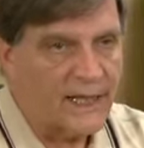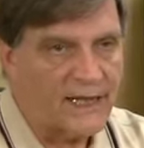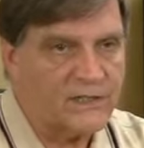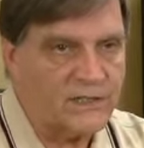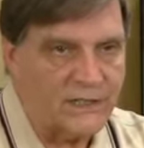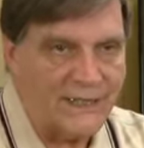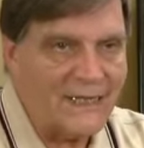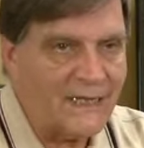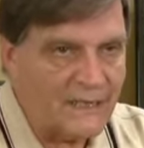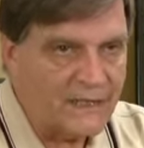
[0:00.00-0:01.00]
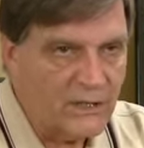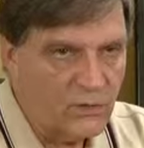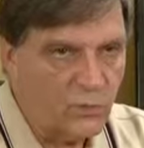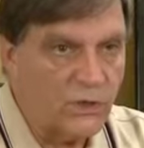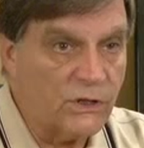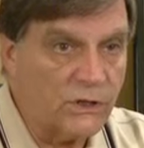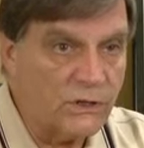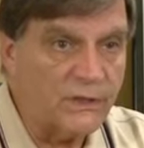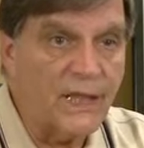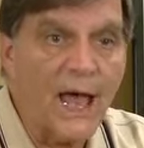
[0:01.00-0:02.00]
as the knee
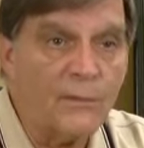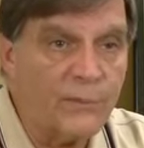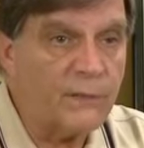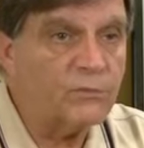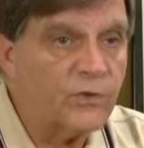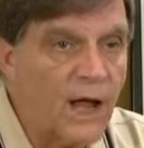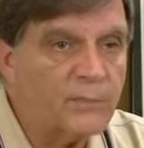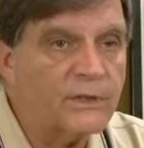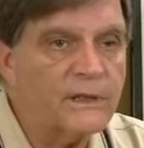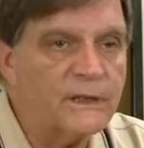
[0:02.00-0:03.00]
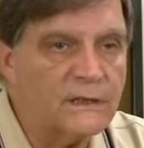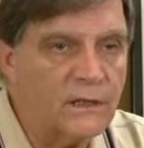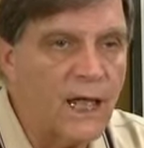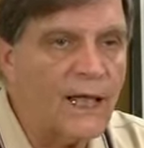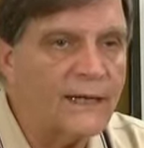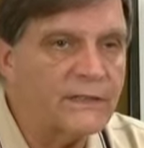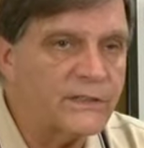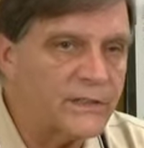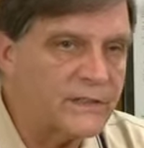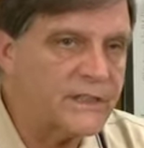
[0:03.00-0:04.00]
will not be properly
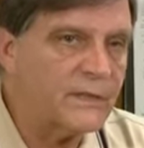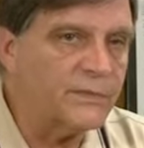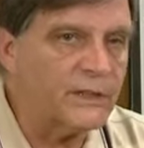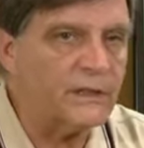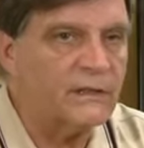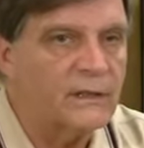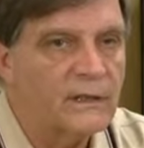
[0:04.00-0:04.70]
aligned to the tibia.